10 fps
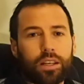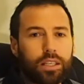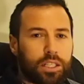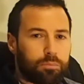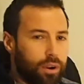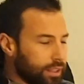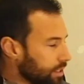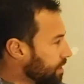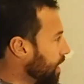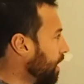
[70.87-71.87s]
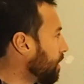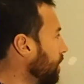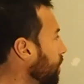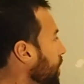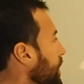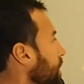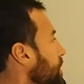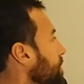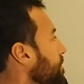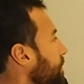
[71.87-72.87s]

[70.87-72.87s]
Let's break this down and look at this.